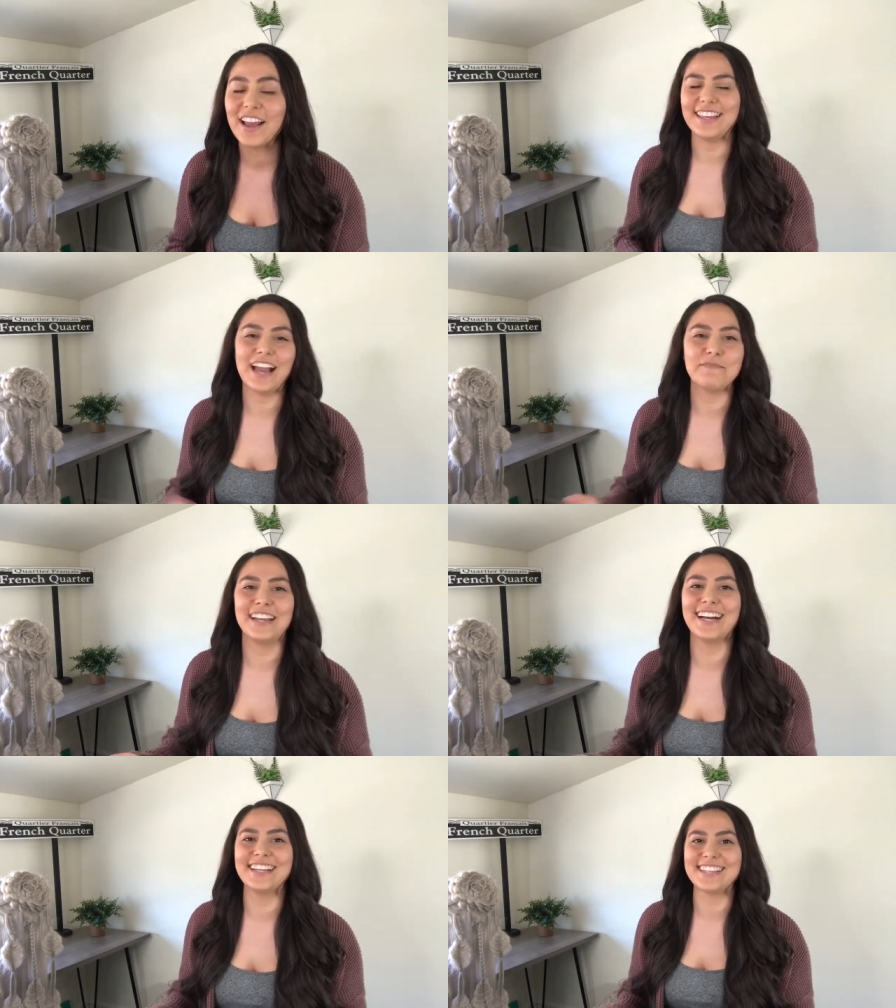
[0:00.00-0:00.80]
Yeah,
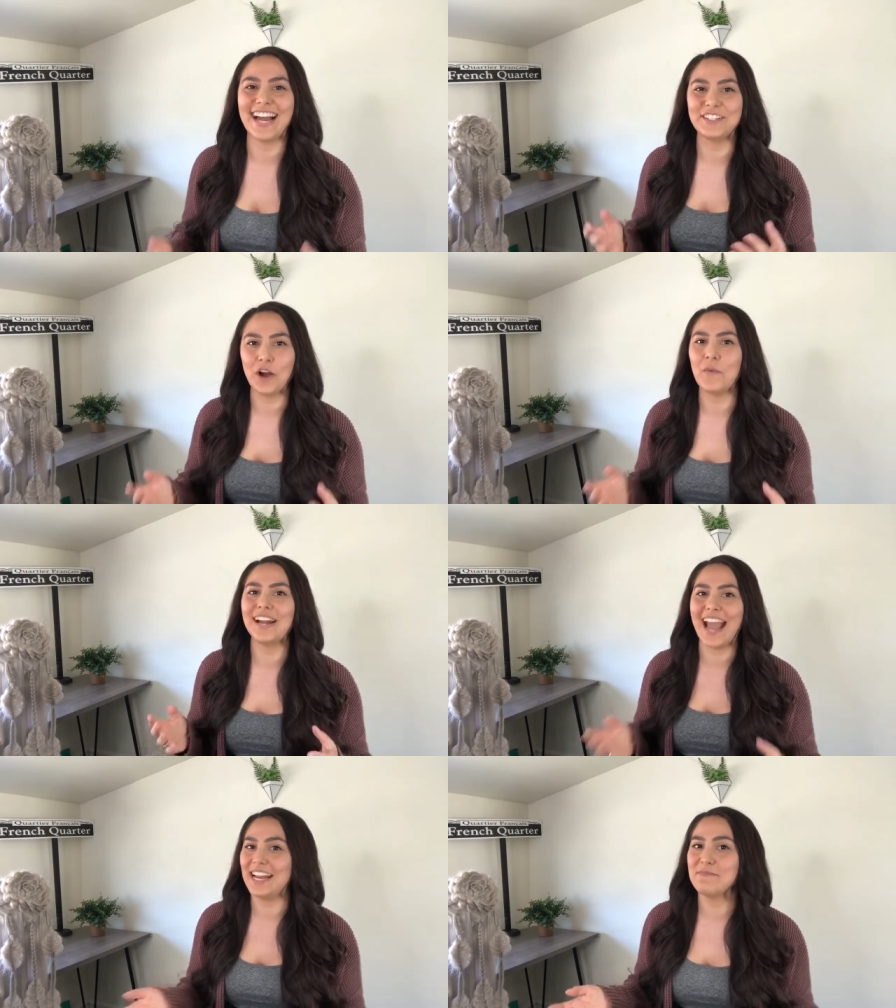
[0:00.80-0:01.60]
because I don't
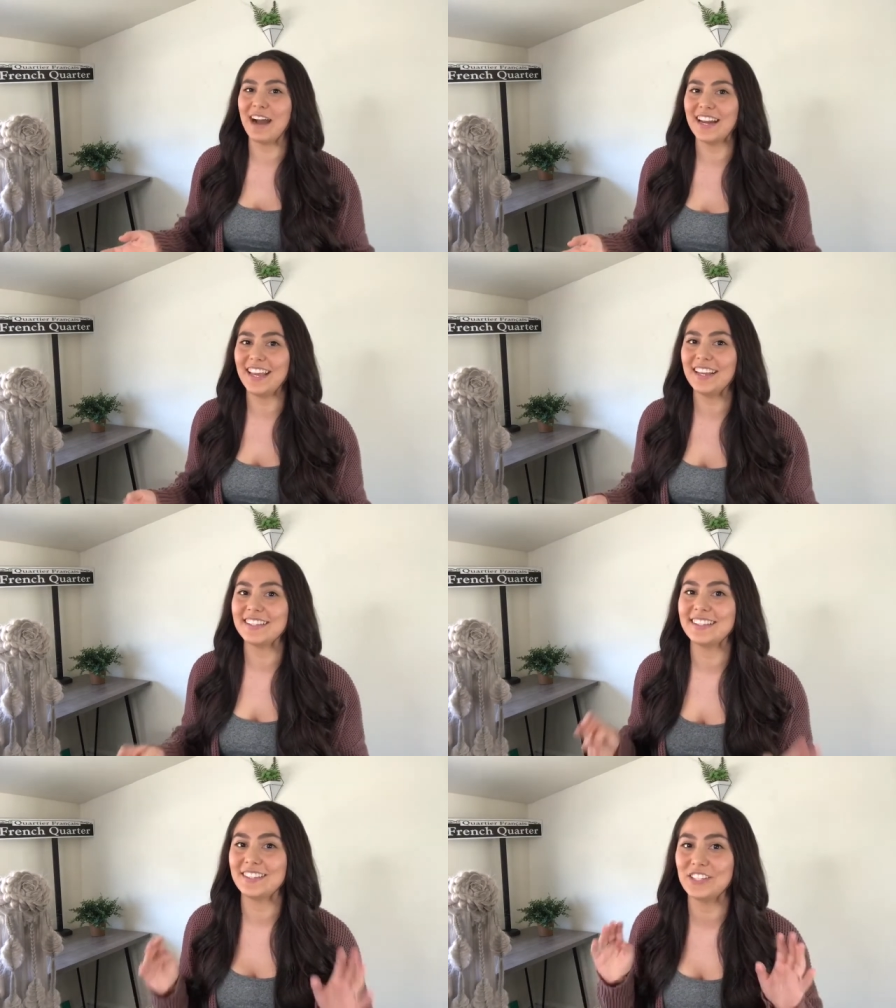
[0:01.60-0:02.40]
want anybody
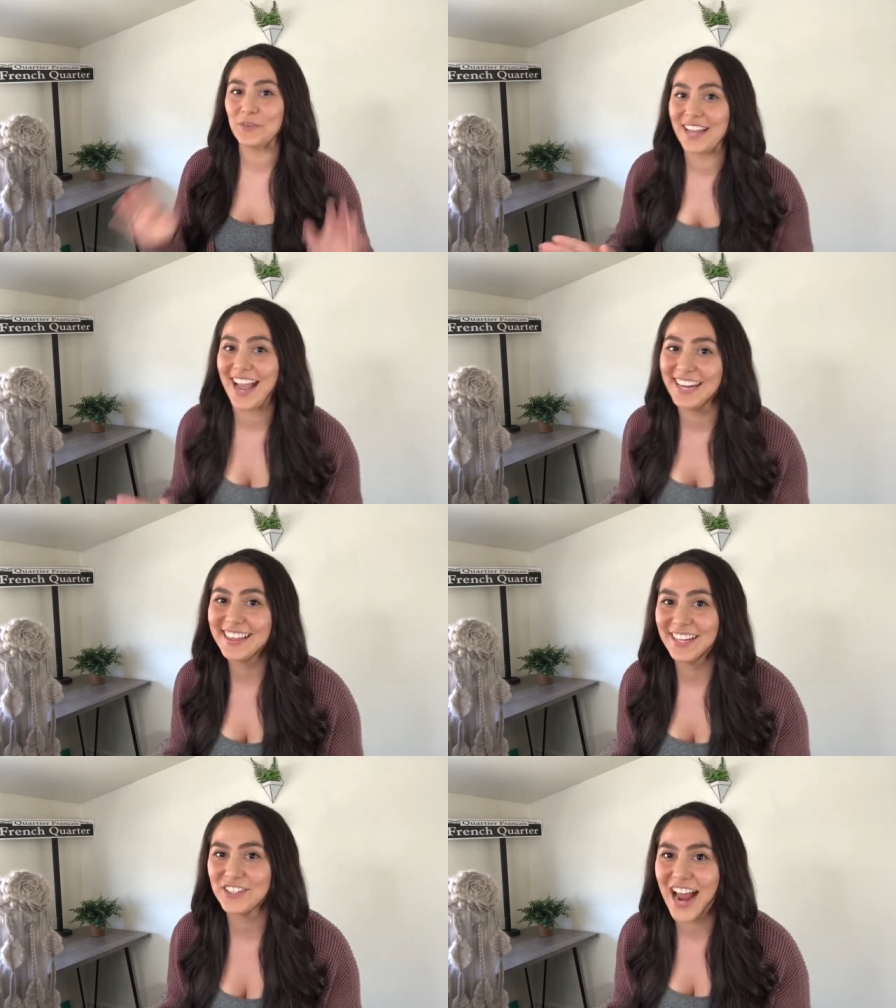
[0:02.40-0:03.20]
doing
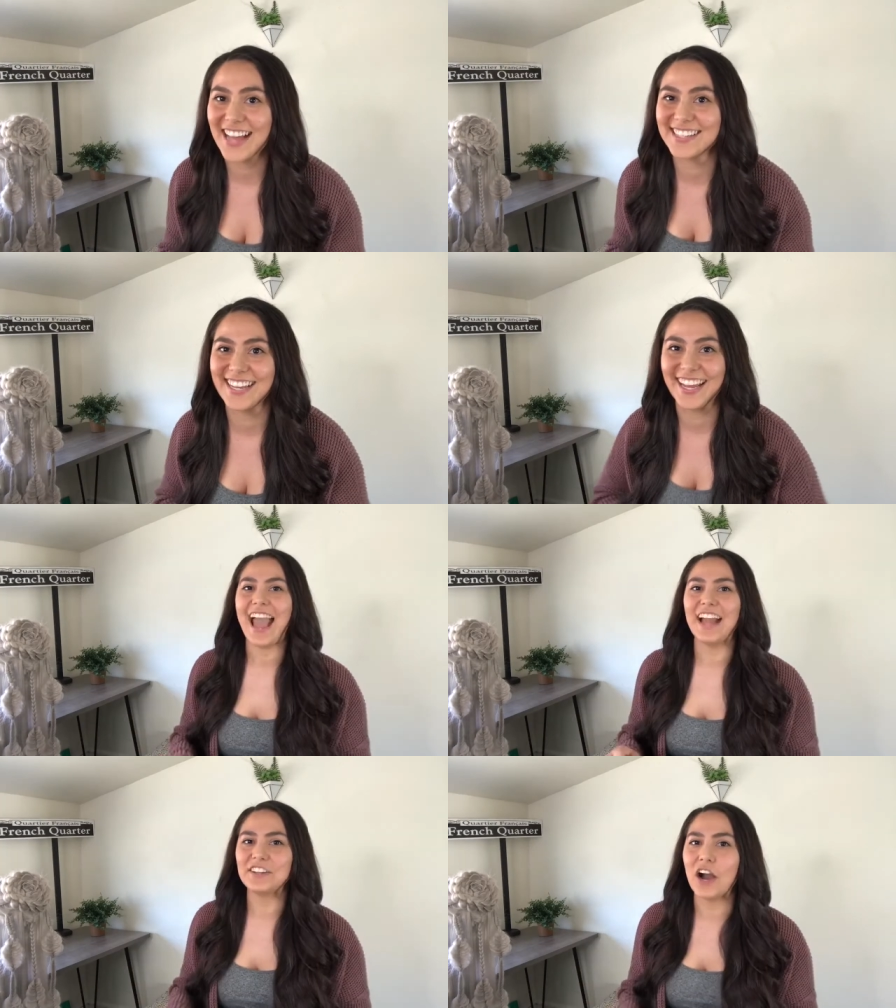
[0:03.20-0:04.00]
anything drastic
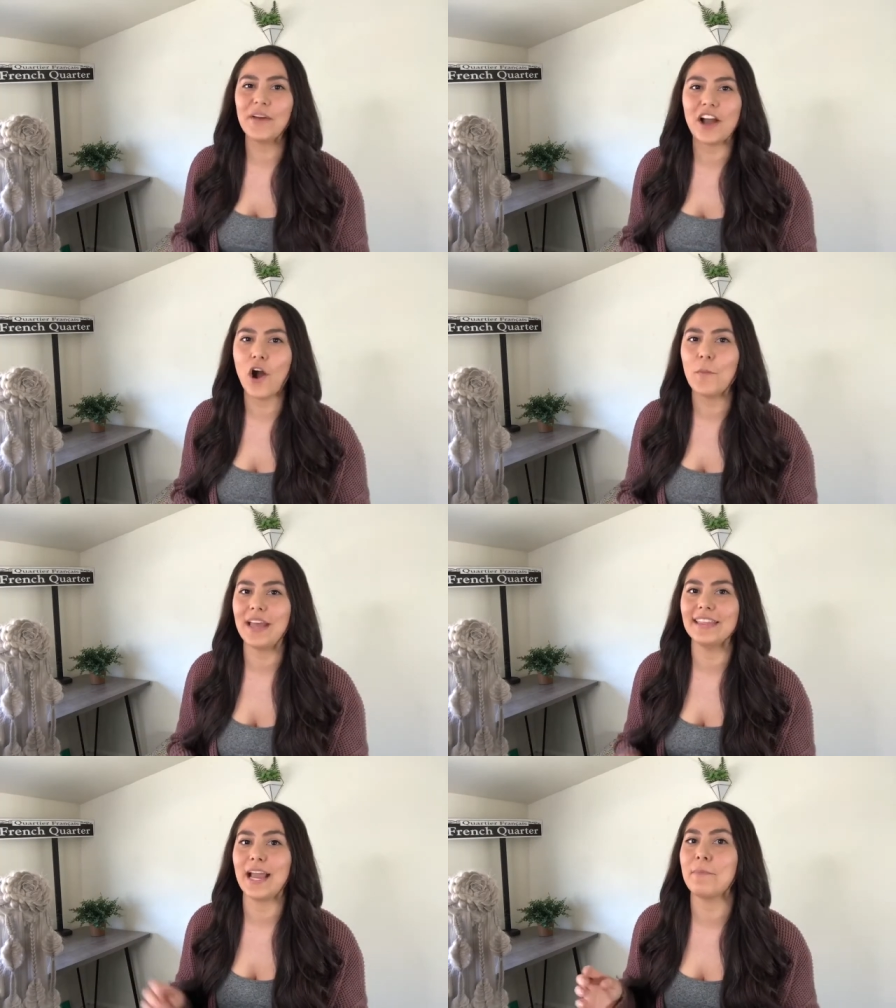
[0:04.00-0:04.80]
and going home
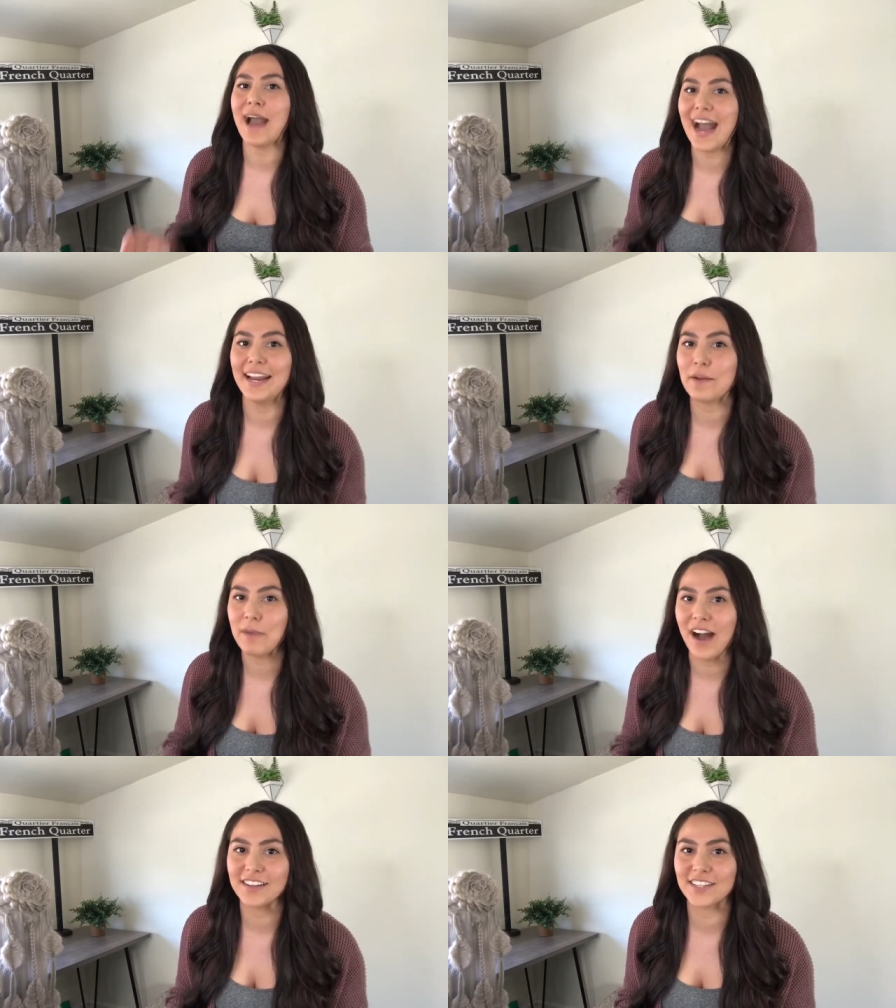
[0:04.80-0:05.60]
and like panic
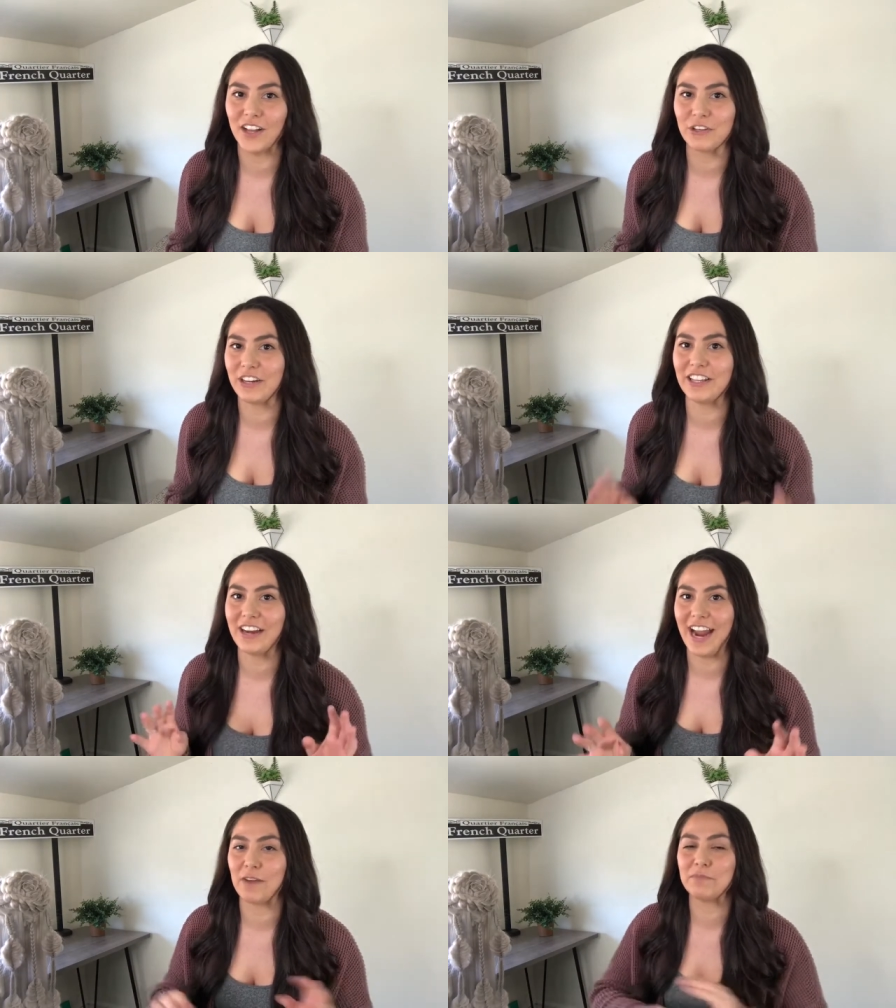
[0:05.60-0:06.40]
box coloring their hair.